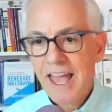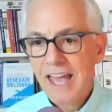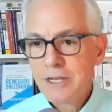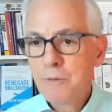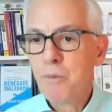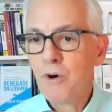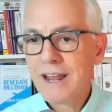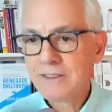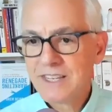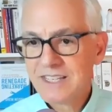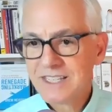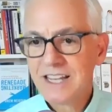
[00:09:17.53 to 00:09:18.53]
And you put
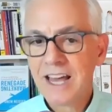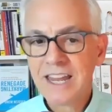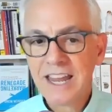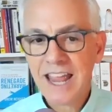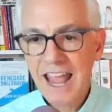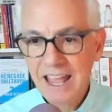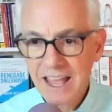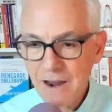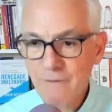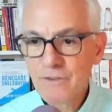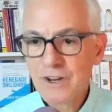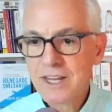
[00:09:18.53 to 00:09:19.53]
out the study
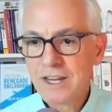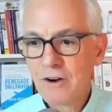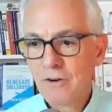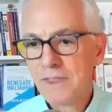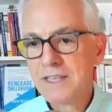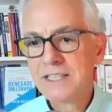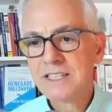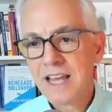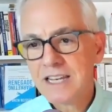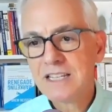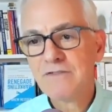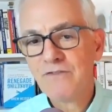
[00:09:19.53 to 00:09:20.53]
every year, and the
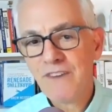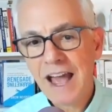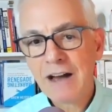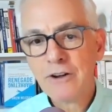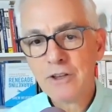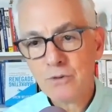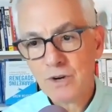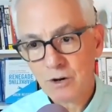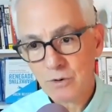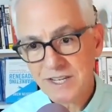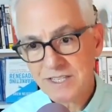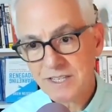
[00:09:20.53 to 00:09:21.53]
study's value
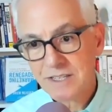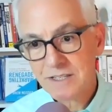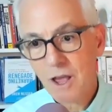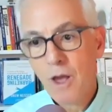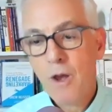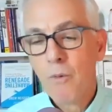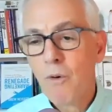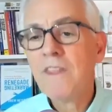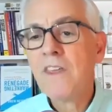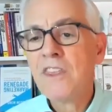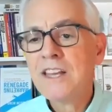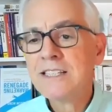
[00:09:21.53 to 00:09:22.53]
increases. One of
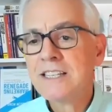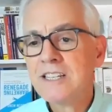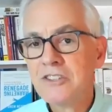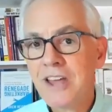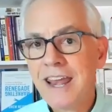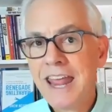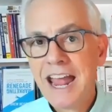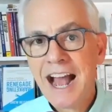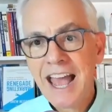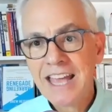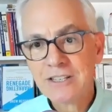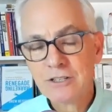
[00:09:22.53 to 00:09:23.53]
the things that Gen A
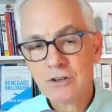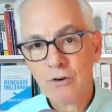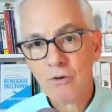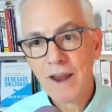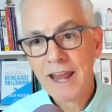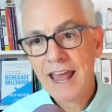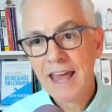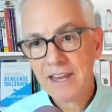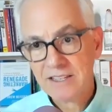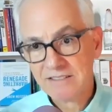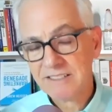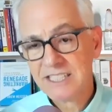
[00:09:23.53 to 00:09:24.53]
I is so great at
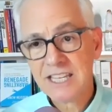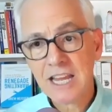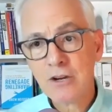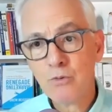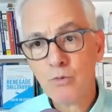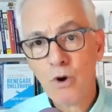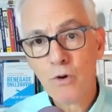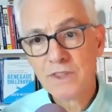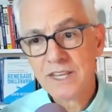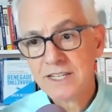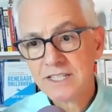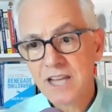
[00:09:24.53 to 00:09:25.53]
is, let's say you wrote
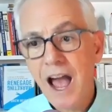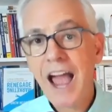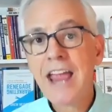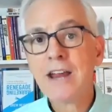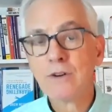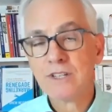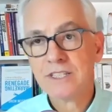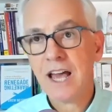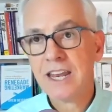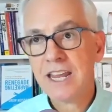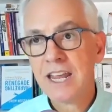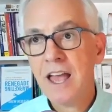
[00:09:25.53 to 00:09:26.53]
the entire
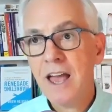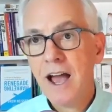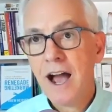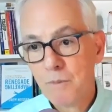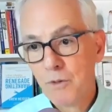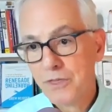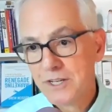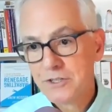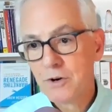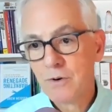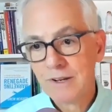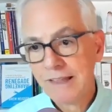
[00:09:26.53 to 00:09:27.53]
study both
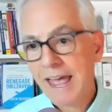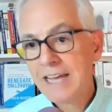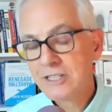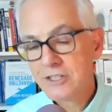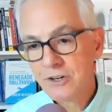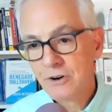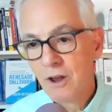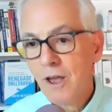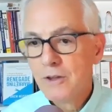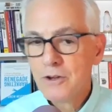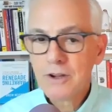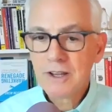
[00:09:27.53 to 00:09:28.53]
this year and last year.
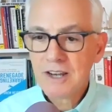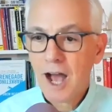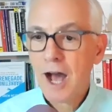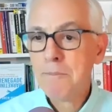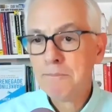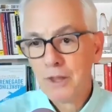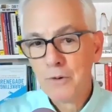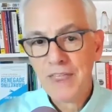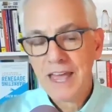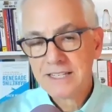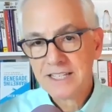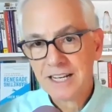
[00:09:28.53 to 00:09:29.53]
You can upload
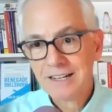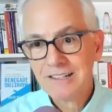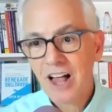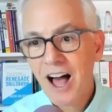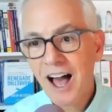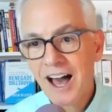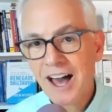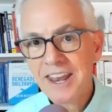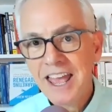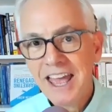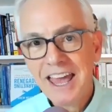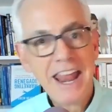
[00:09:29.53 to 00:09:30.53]
that to Claude
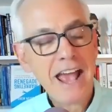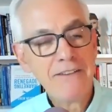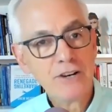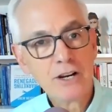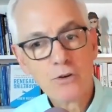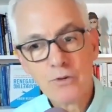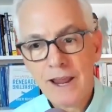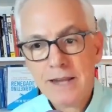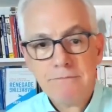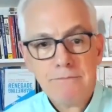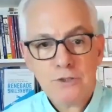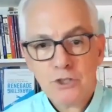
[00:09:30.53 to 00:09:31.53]
and have it
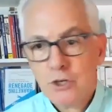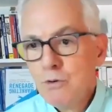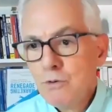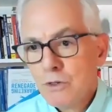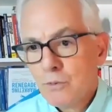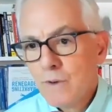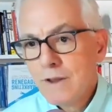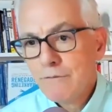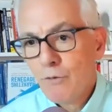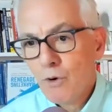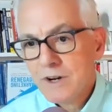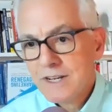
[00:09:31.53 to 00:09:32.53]
create two, three,
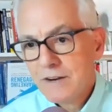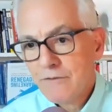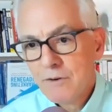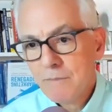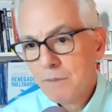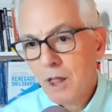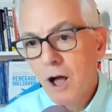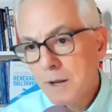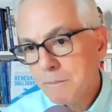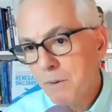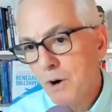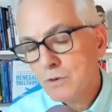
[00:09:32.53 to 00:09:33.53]
four different
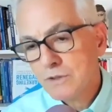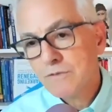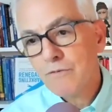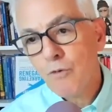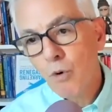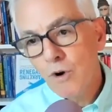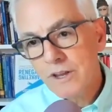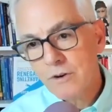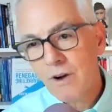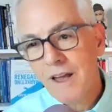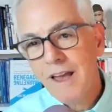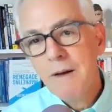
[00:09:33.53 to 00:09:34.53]
blog posts for
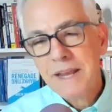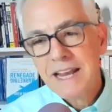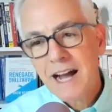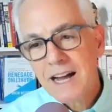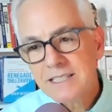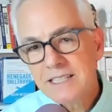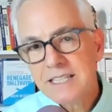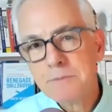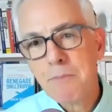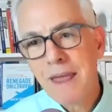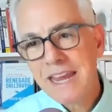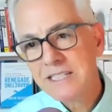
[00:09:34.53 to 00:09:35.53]
you. Because it's
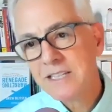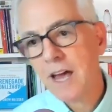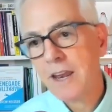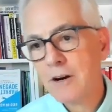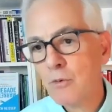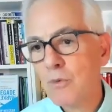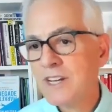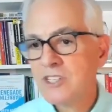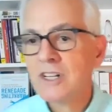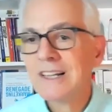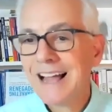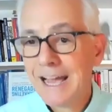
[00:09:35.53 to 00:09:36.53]
based on
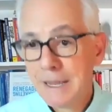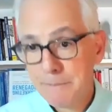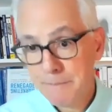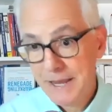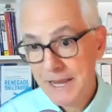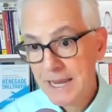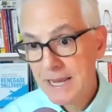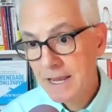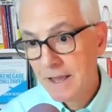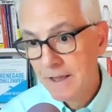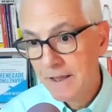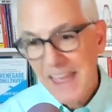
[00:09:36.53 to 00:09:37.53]
original I P,
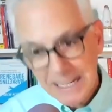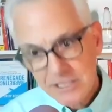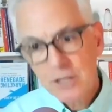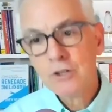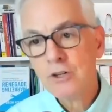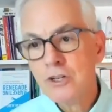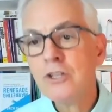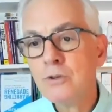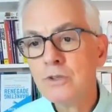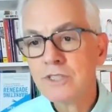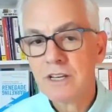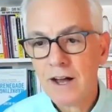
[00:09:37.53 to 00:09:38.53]
that's a good
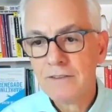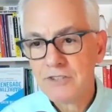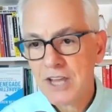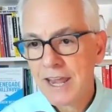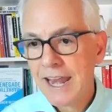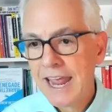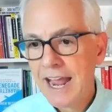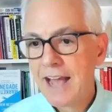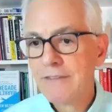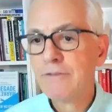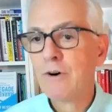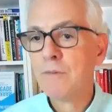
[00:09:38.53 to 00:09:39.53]
use of Gen A
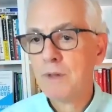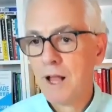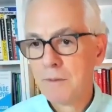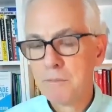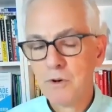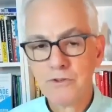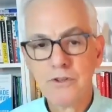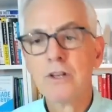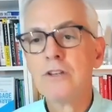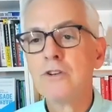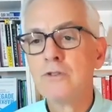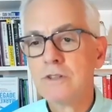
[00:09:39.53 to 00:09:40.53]
I for a blog post. You
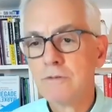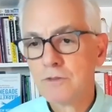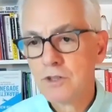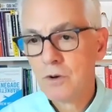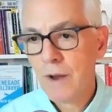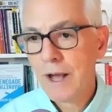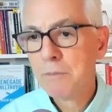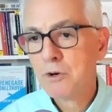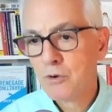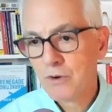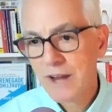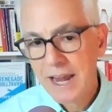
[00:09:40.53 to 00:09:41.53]
can use it to help
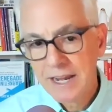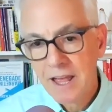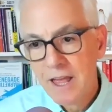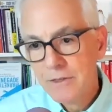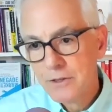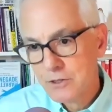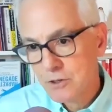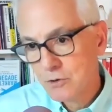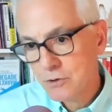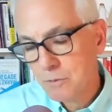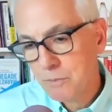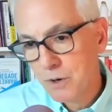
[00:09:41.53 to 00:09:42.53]
create the
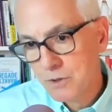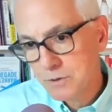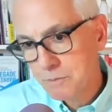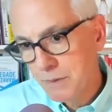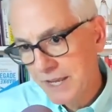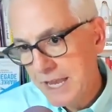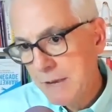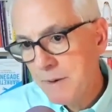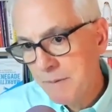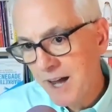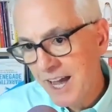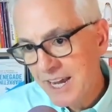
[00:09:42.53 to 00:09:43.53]
social post. But keep
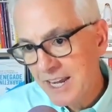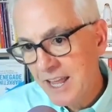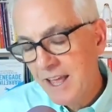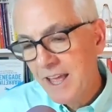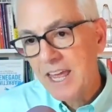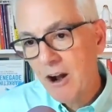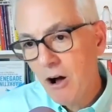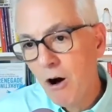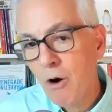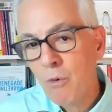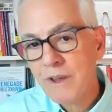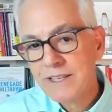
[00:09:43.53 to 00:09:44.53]
in mind, it
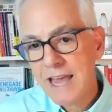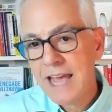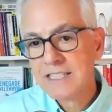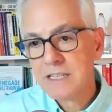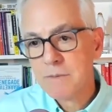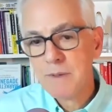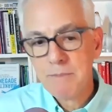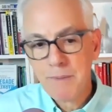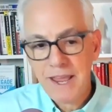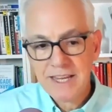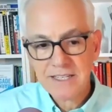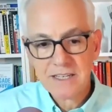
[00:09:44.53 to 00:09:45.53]
always has to be
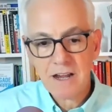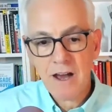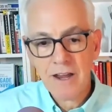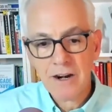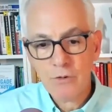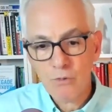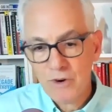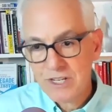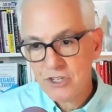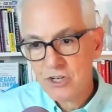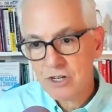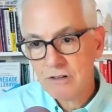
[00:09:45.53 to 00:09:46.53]
based on
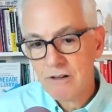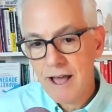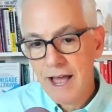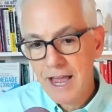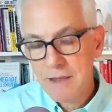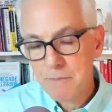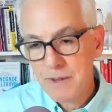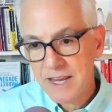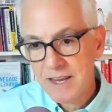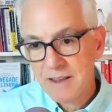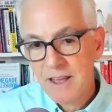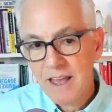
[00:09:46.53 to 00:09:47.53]
original I
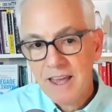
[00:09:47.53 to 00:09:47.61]
P.